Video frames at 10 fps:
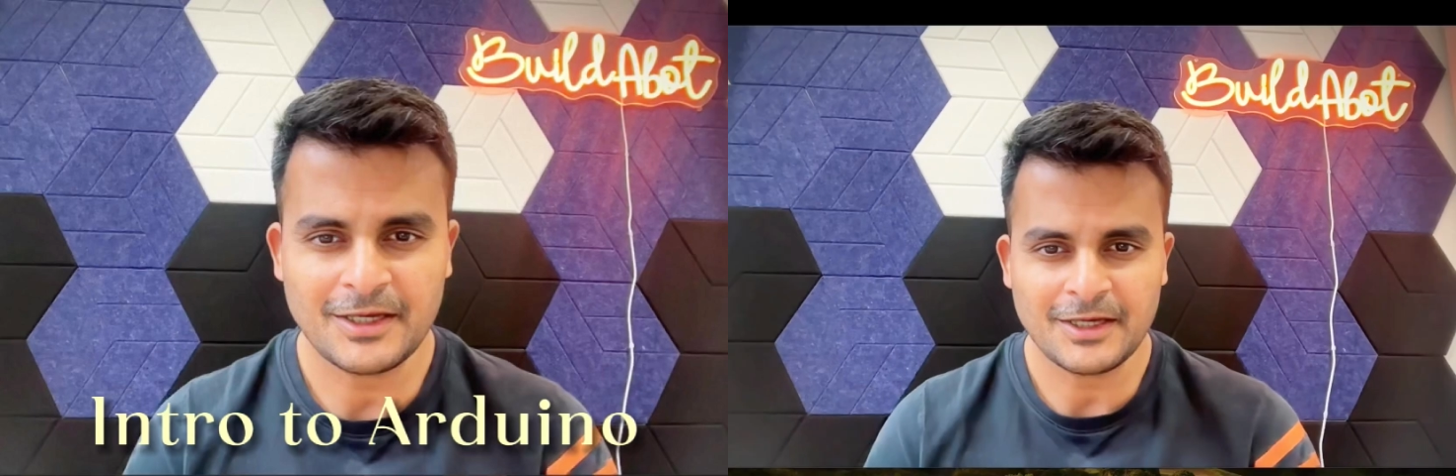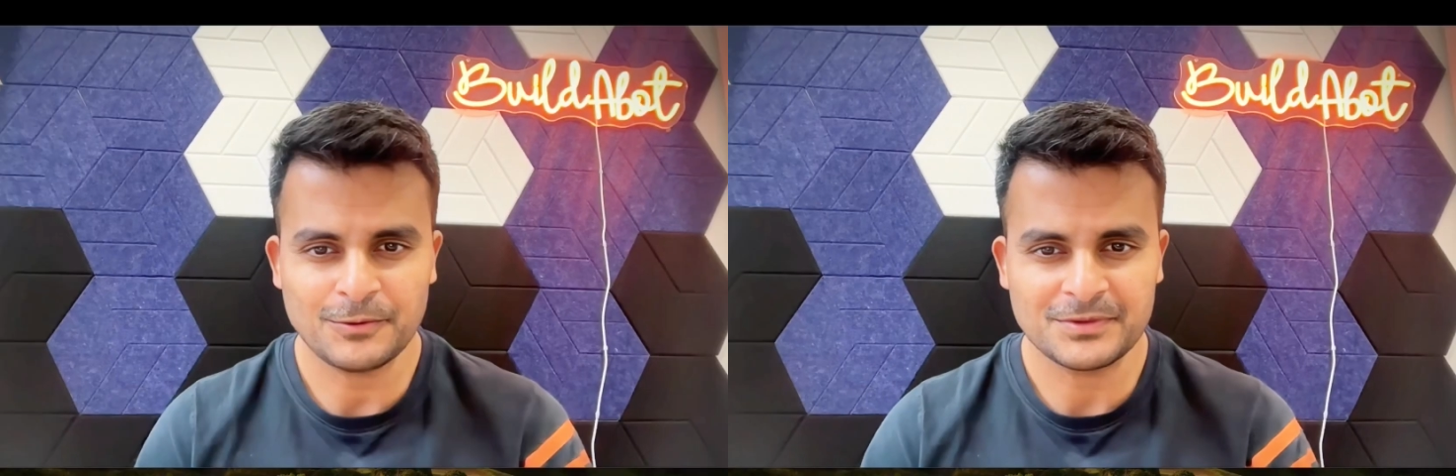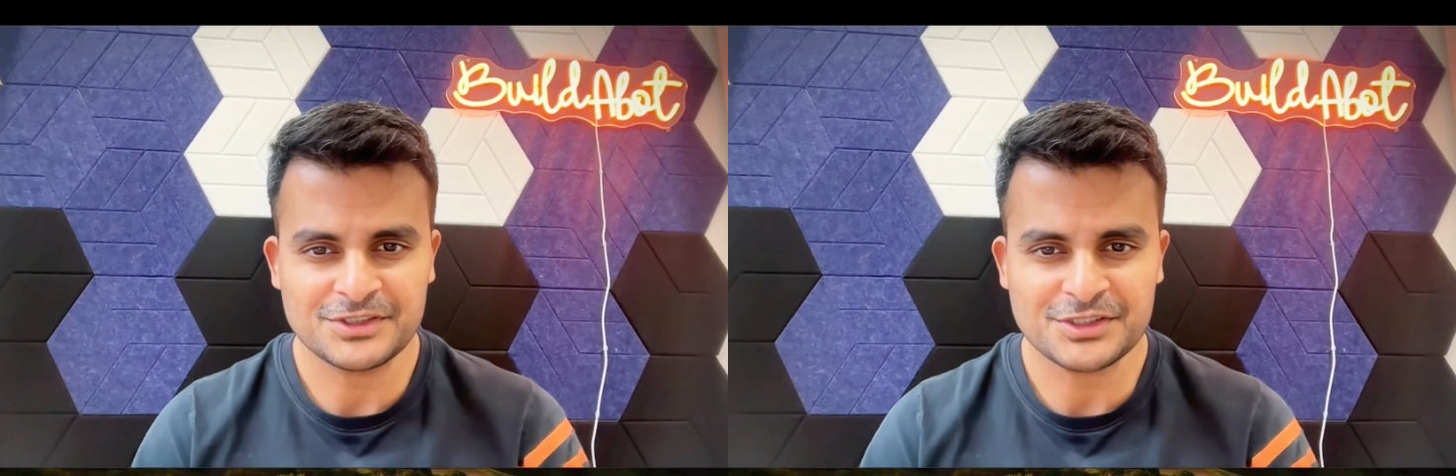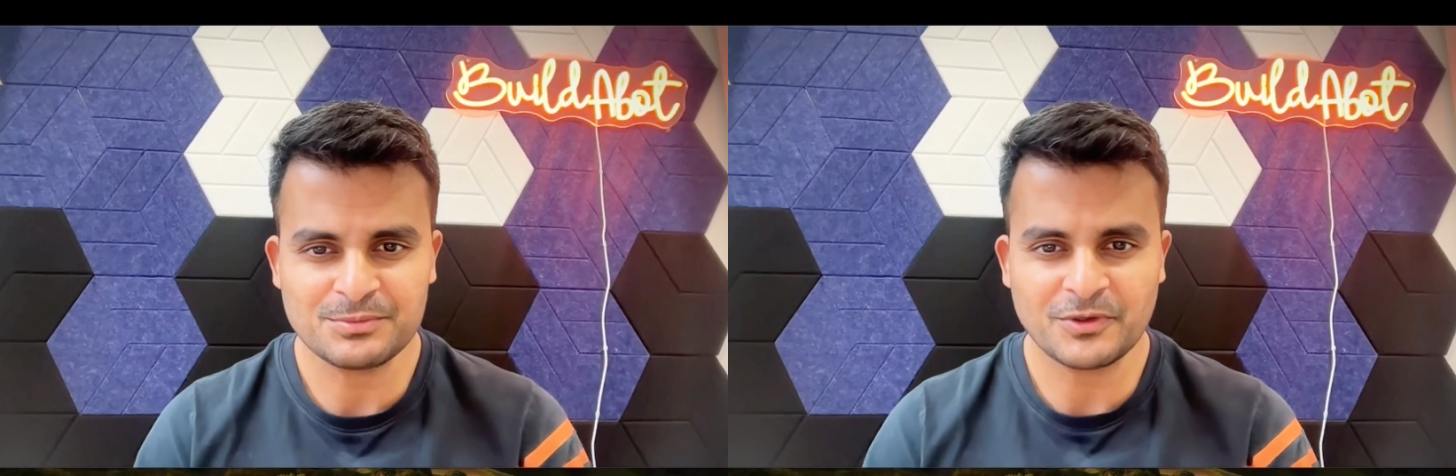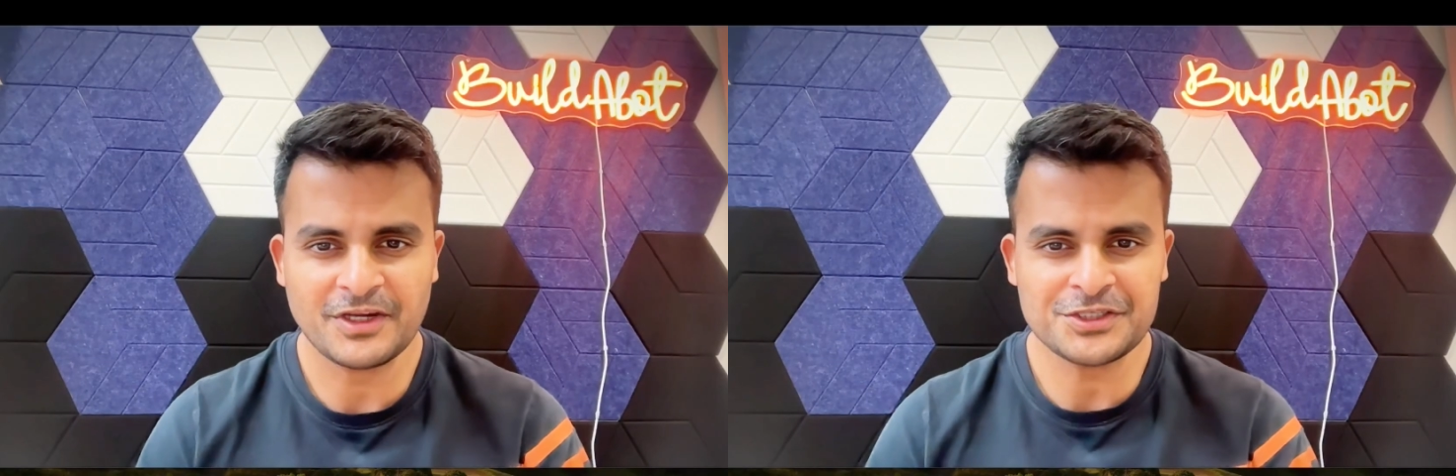Oh, this is
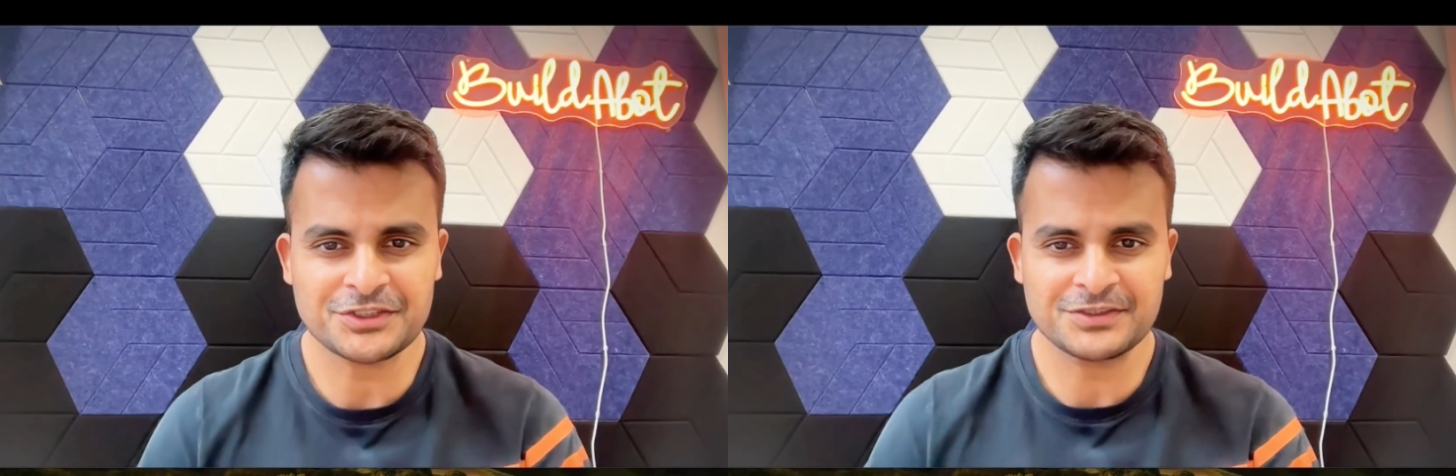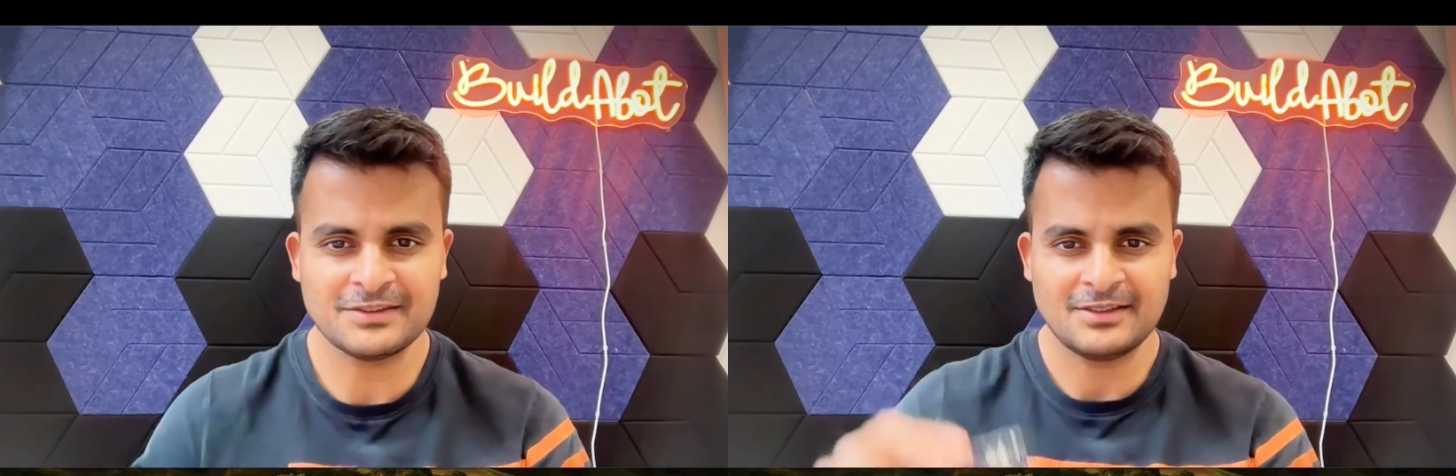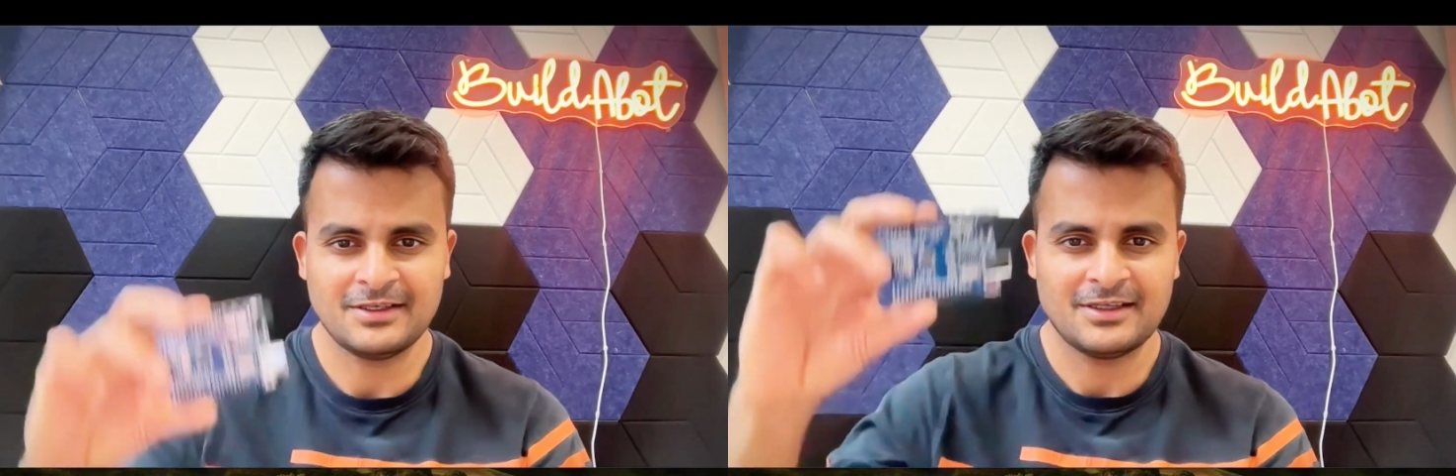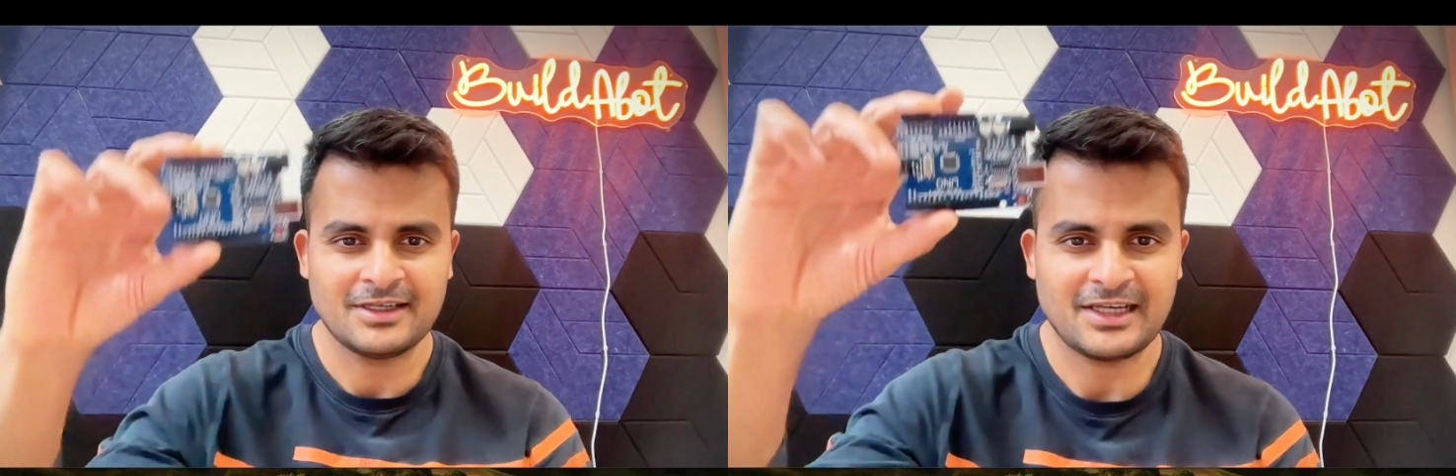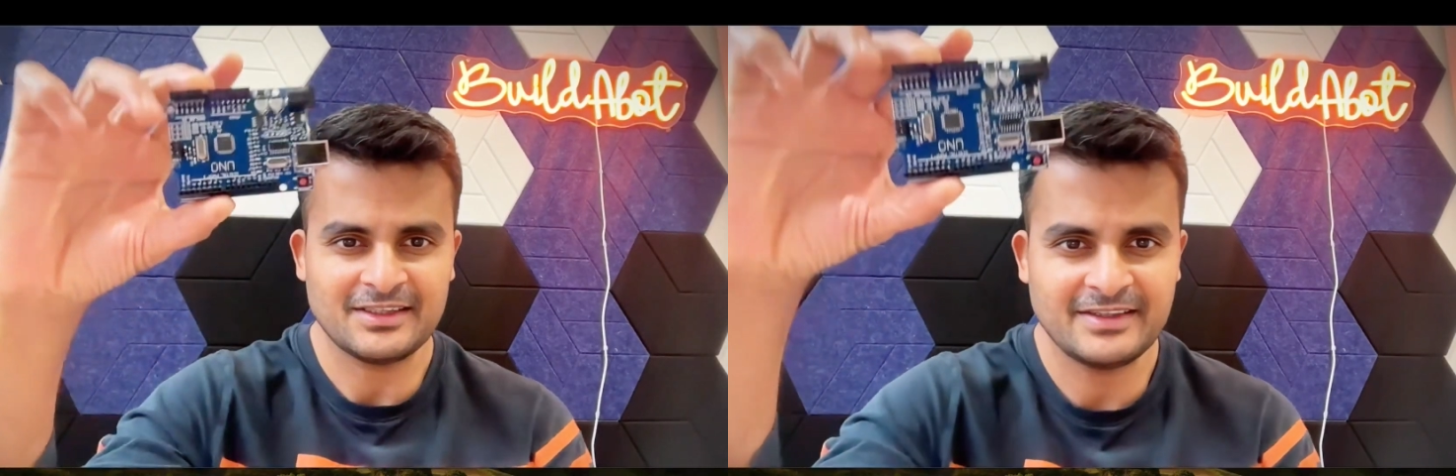Moresh,
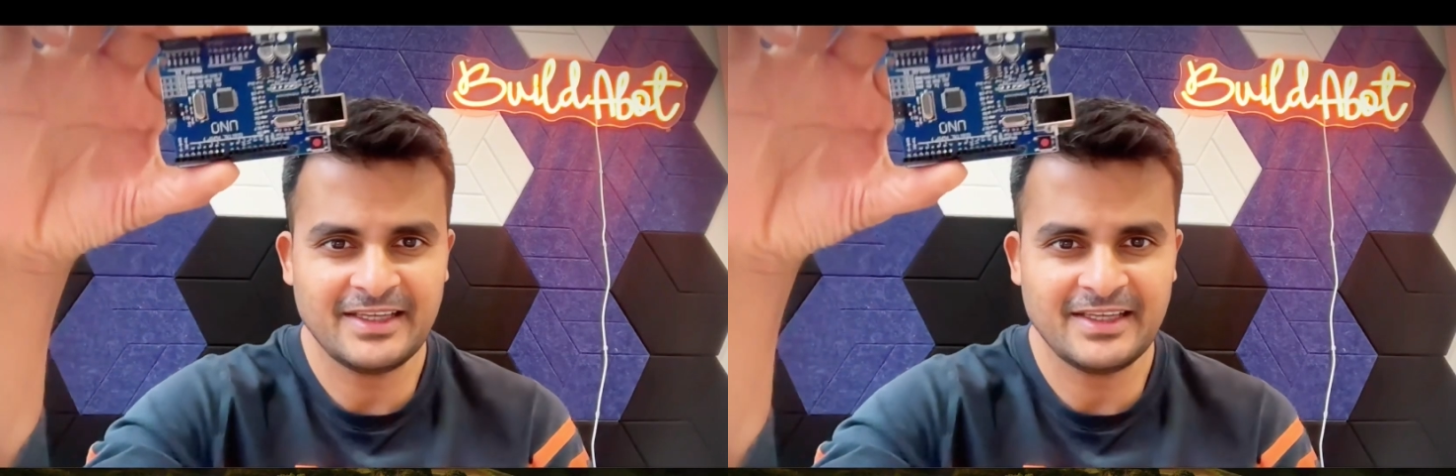and